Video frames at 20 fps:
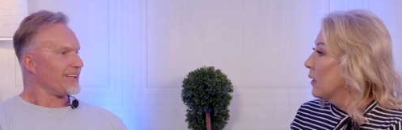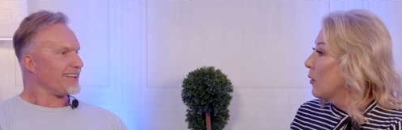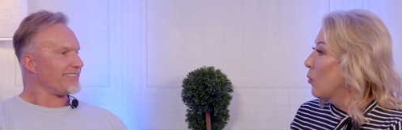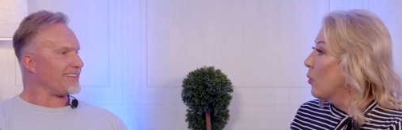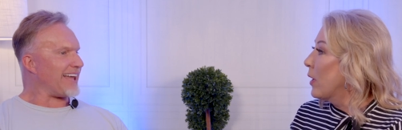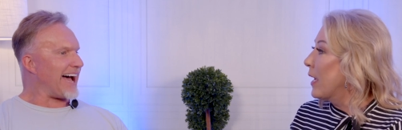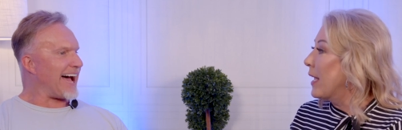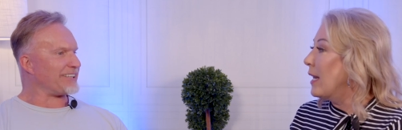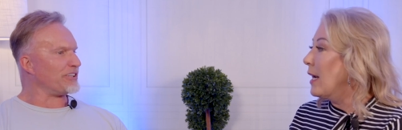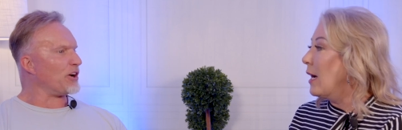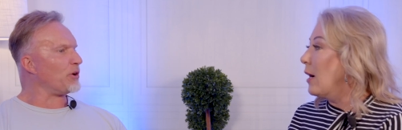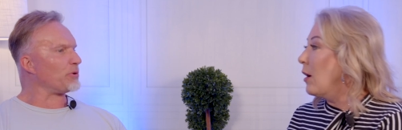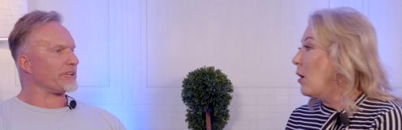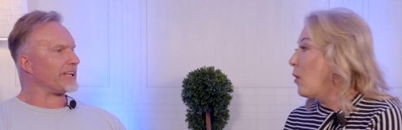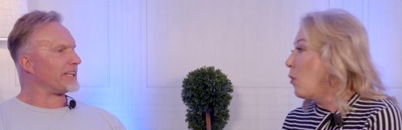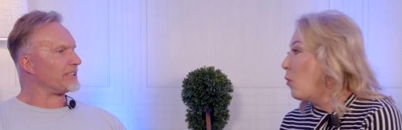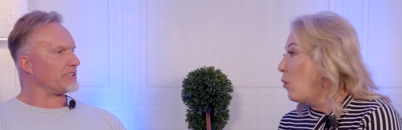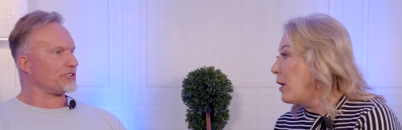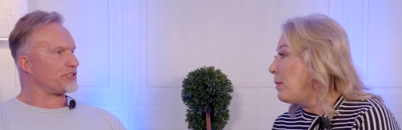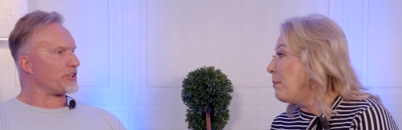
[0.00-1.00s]
Speaker 1: When, I
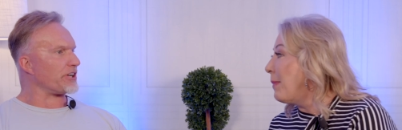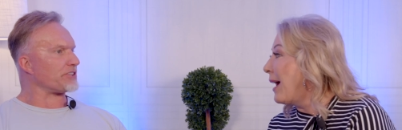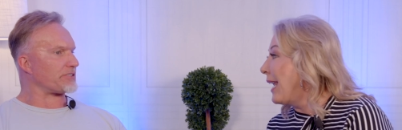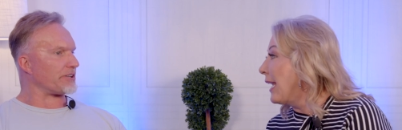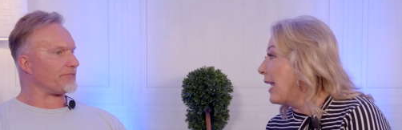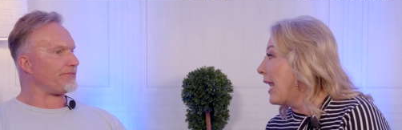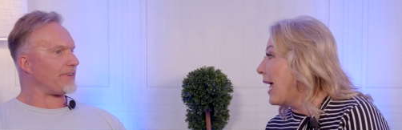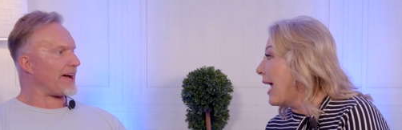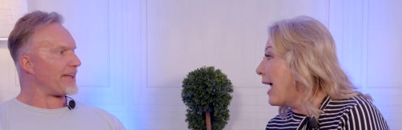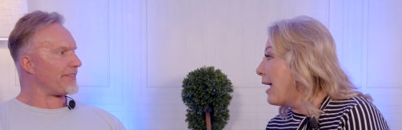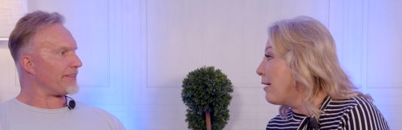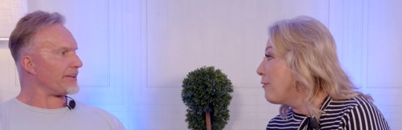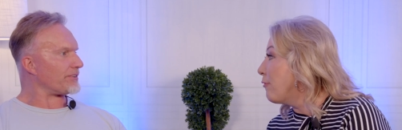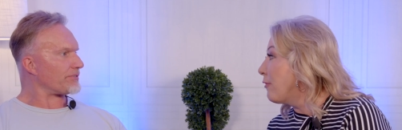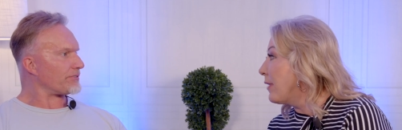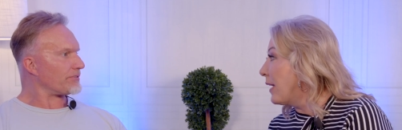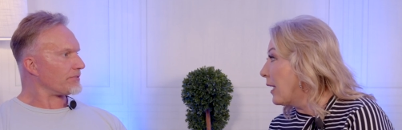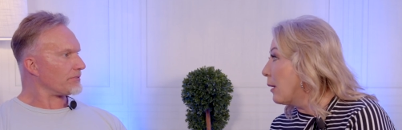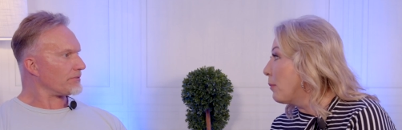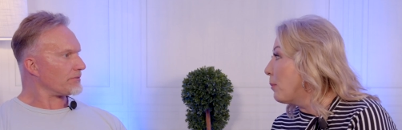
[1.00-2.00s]
don't need to justify this. When my life
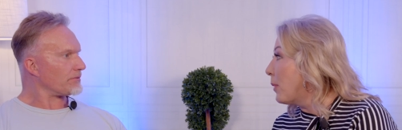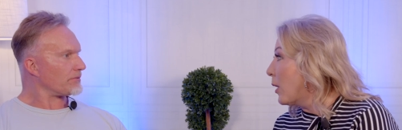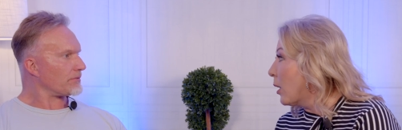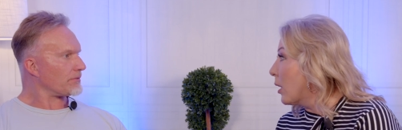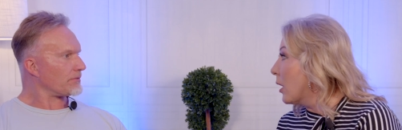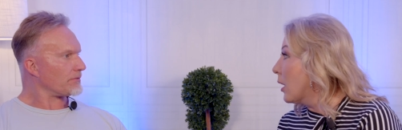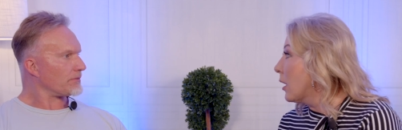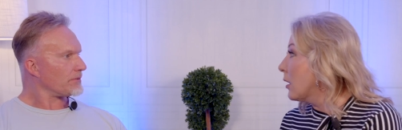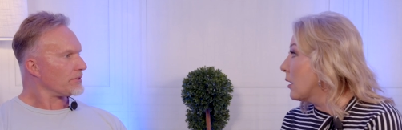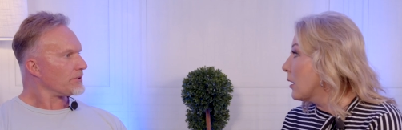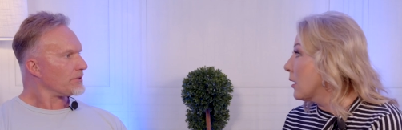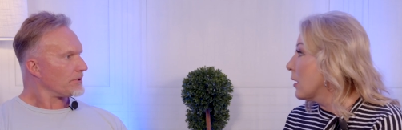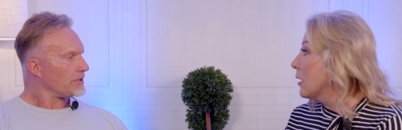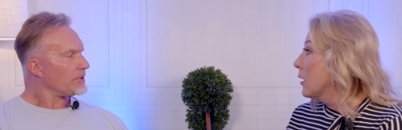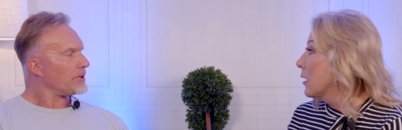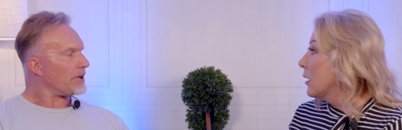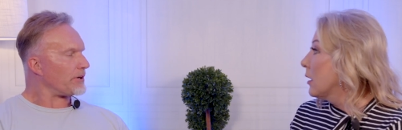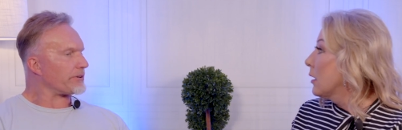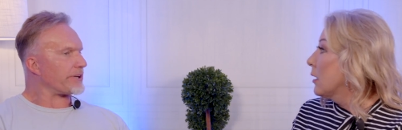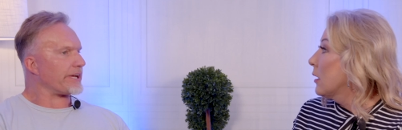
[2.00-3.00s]
this. fell apart.
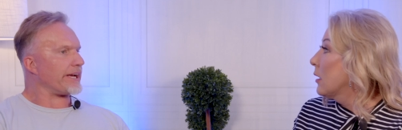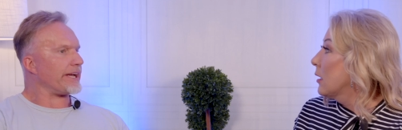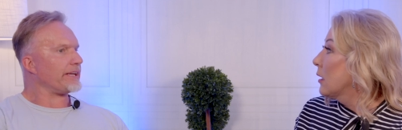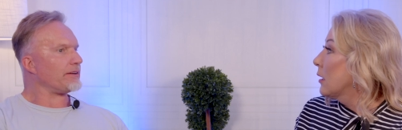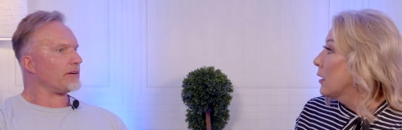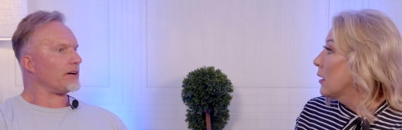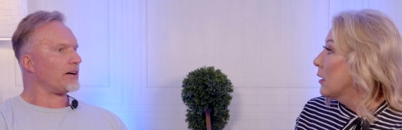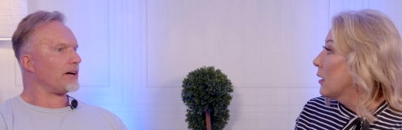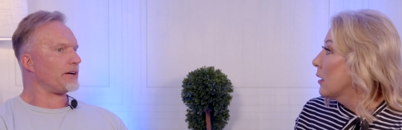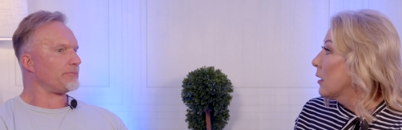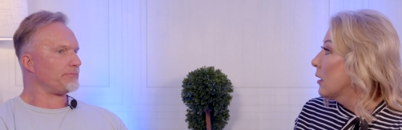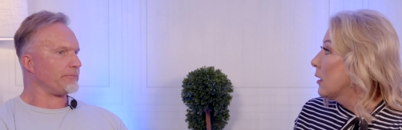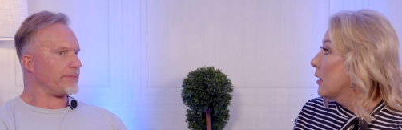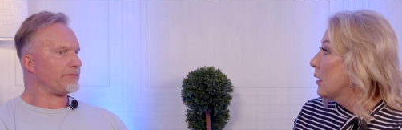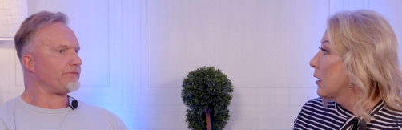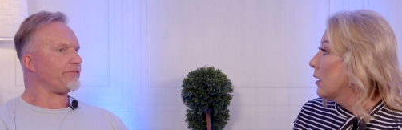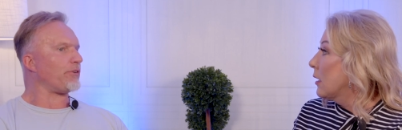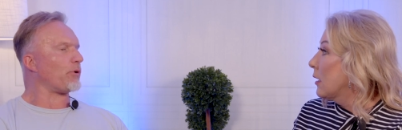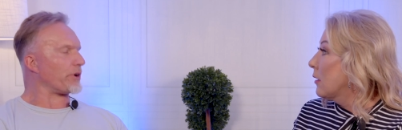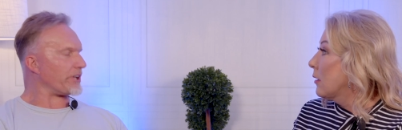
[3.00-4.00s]
Okay, uh,
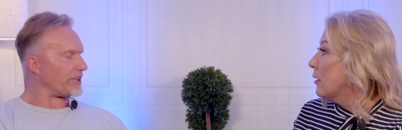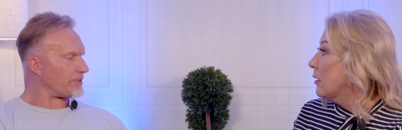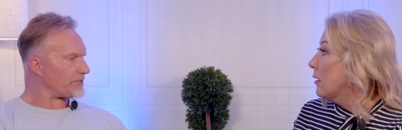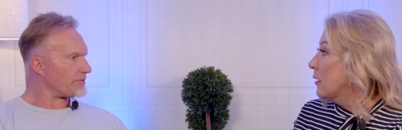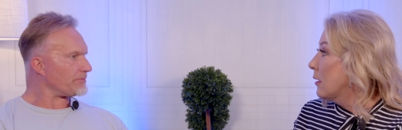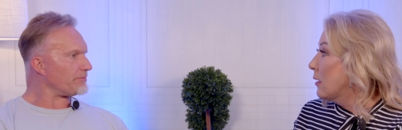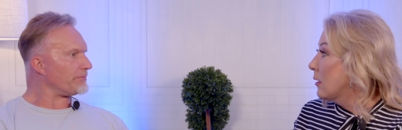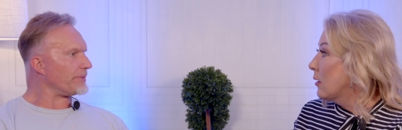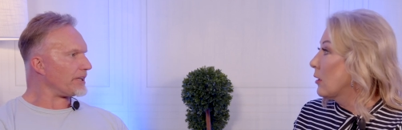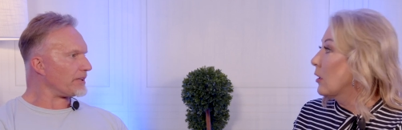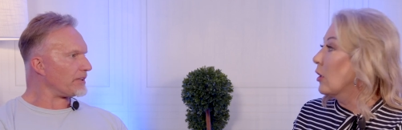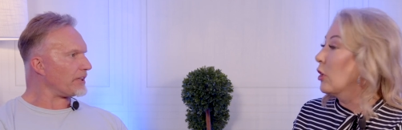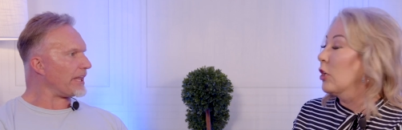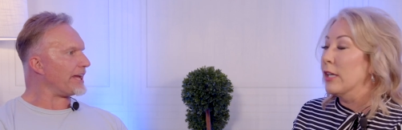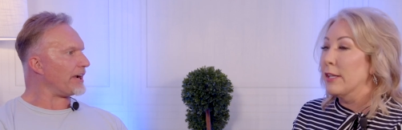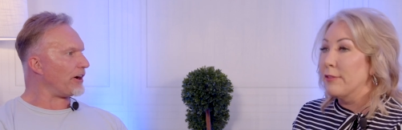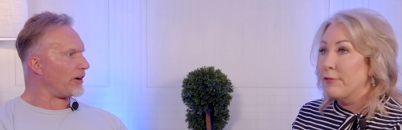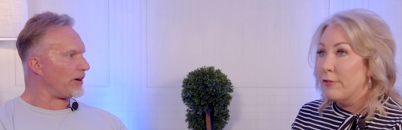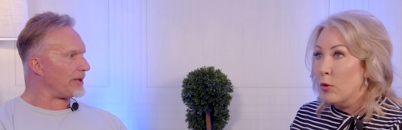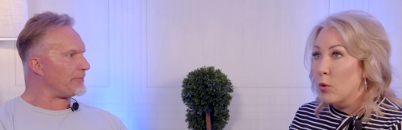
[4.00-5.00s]
mid 40s,
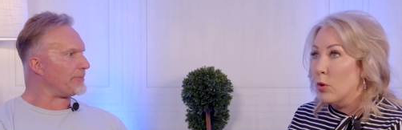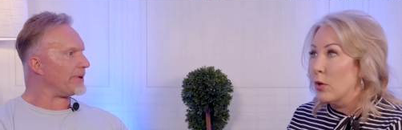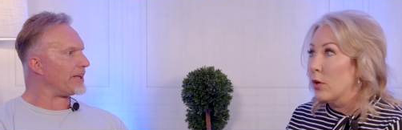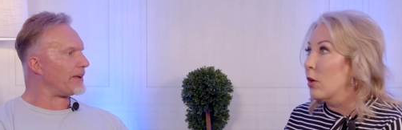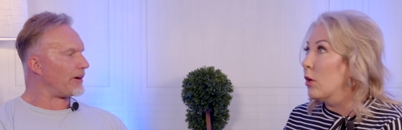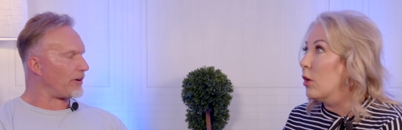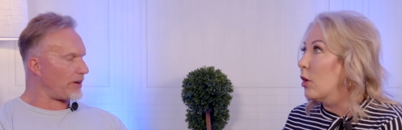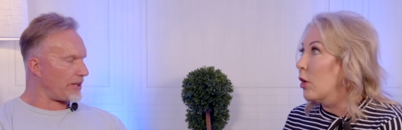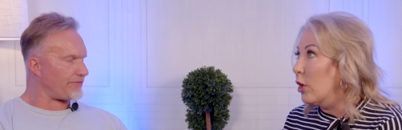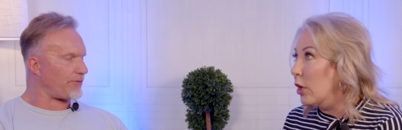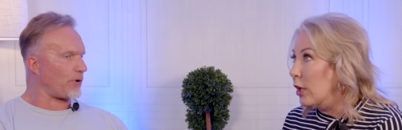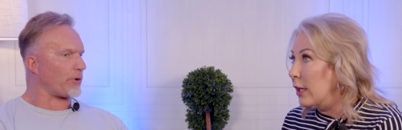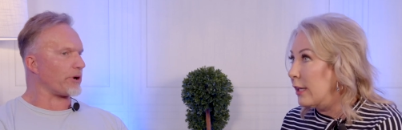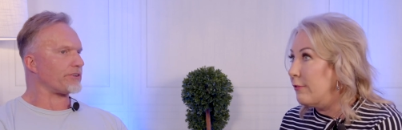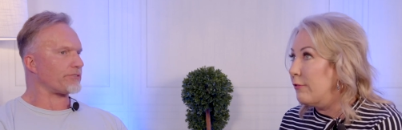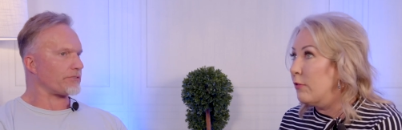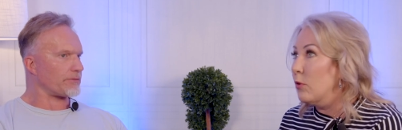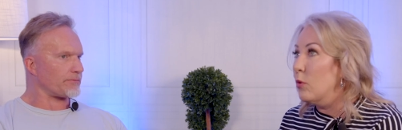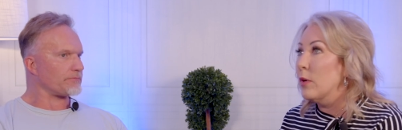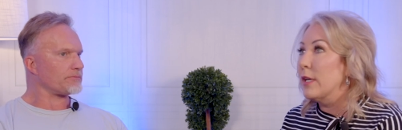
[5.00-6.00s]
early, early,
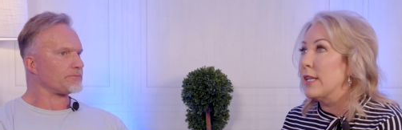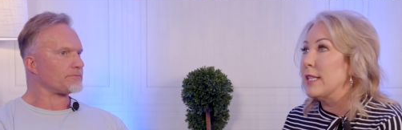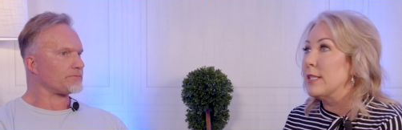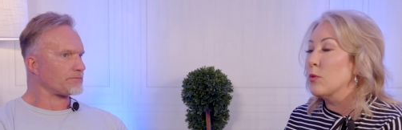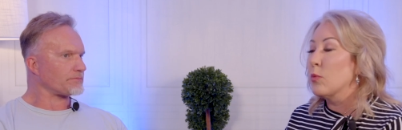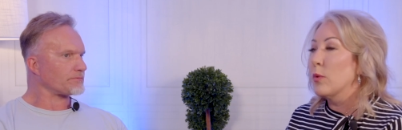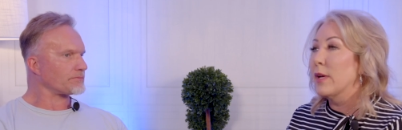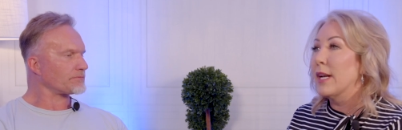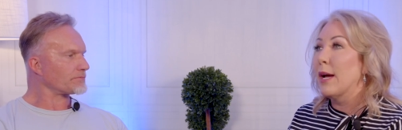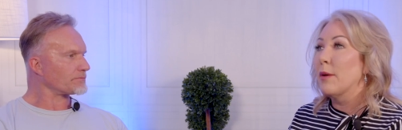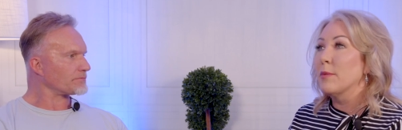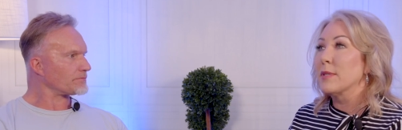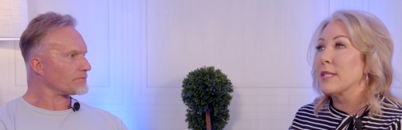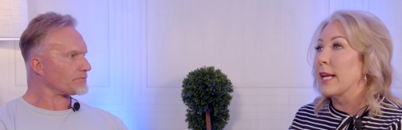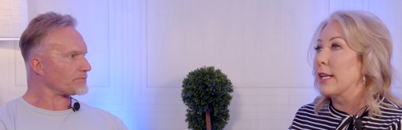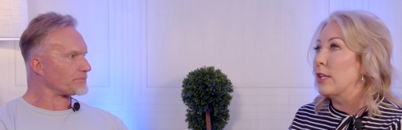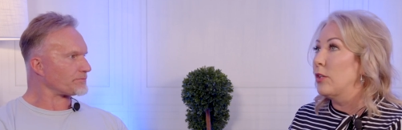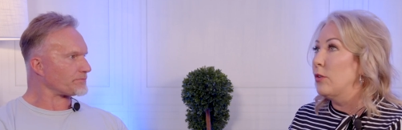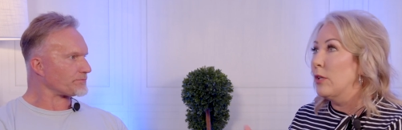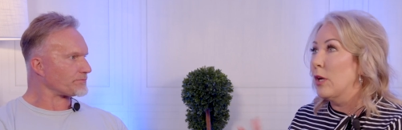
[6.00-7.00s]
early,
Speaker 2: 40s. When I was
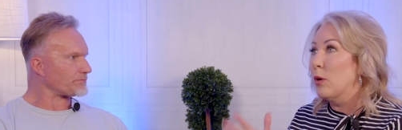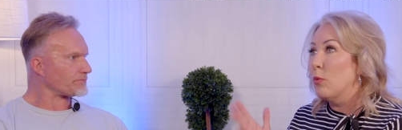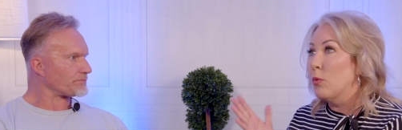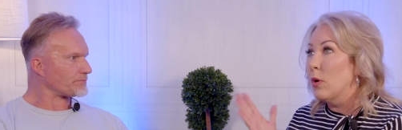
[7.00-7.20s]
like, you know